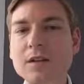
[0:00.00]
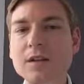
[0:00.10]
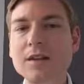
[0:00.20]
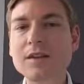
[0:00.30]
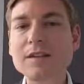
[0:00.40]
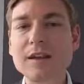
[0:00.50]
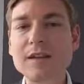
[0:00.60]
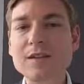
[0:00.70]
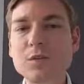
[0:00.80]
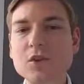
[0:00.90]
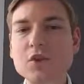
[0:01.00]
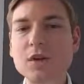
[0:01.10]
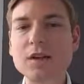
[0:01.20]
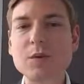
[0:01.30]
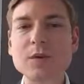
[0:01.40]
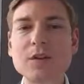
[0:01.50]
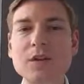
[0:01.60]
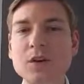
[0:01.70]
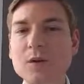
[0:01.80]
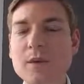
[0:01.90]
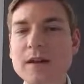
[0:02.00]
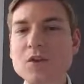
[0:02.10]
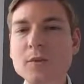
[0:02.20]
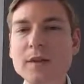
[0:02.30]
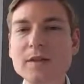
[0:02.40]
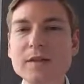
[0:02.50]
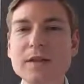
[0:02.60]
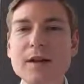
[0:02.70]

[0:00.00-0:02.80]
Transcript: In this case, we jointly with the target management